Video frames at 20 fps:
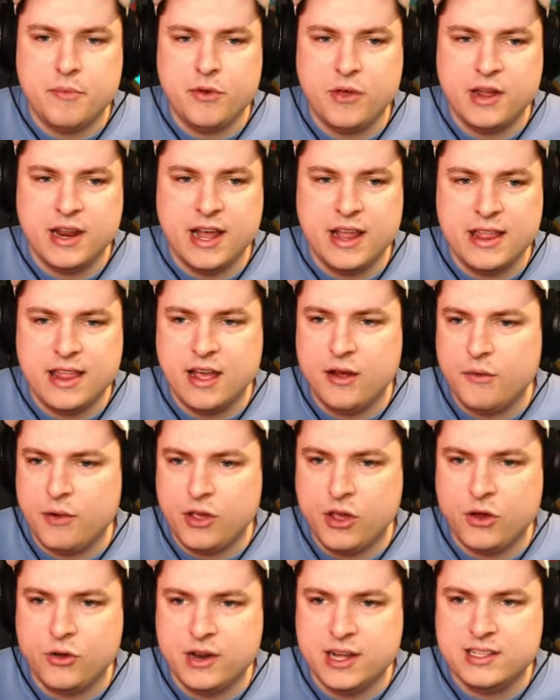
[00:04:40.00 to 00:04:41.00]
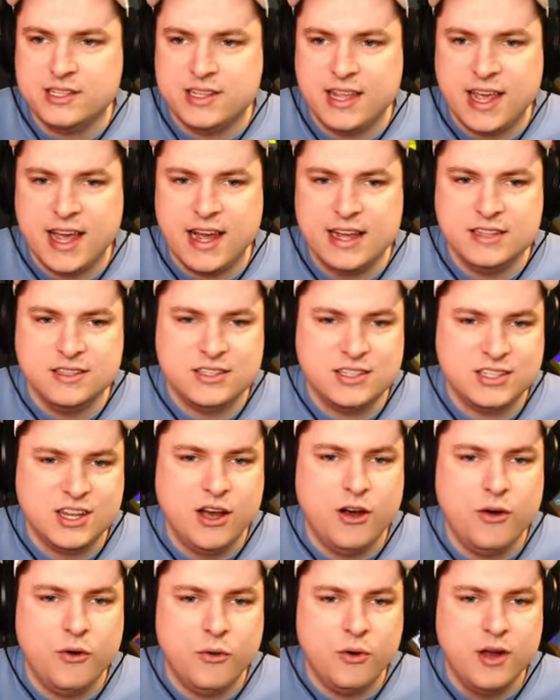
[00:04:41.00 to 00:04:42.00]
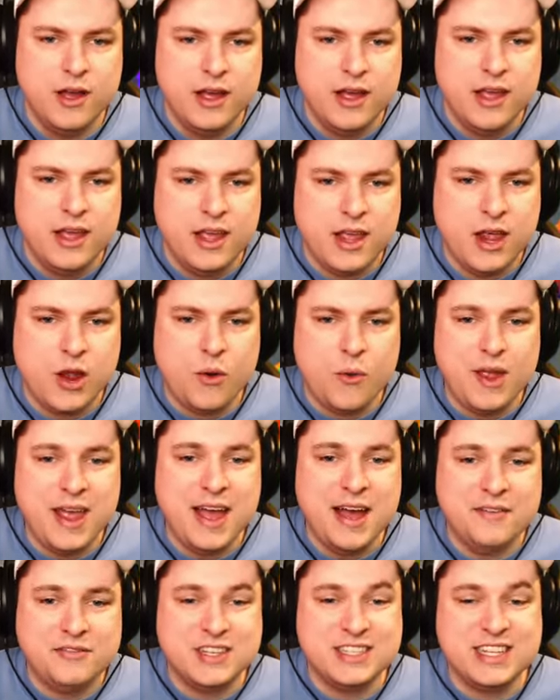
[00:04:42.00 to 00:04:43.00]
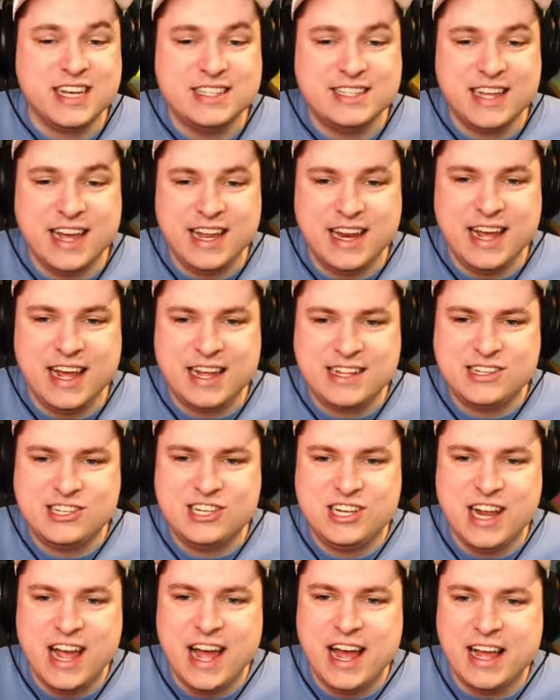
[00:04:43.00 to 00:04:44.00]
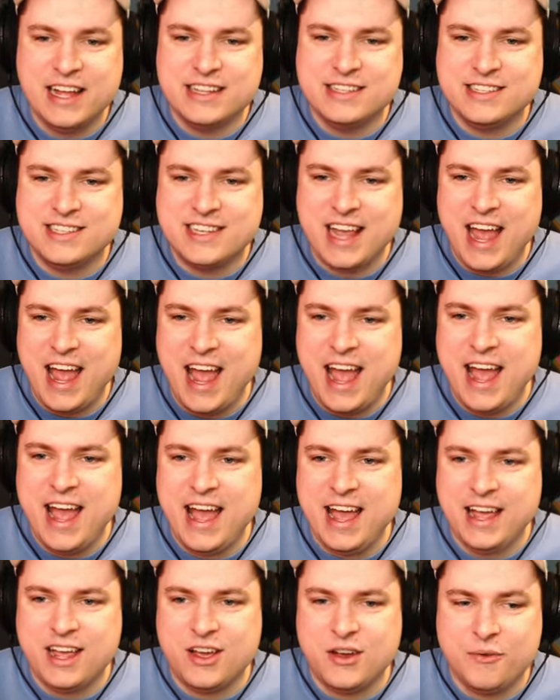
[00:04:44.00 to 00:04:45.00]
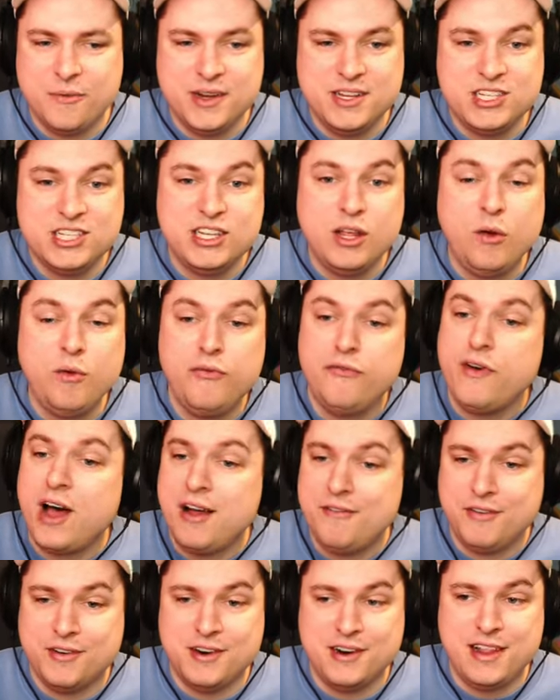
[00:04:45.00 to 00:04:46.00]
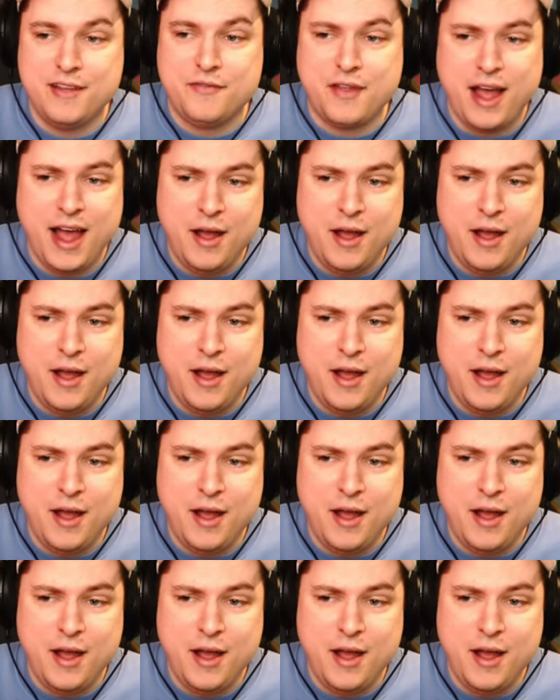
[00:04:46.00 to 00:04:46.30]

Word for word: million, and there we go. That's the end. So here we have the Titanic chance egg, which still 500 left.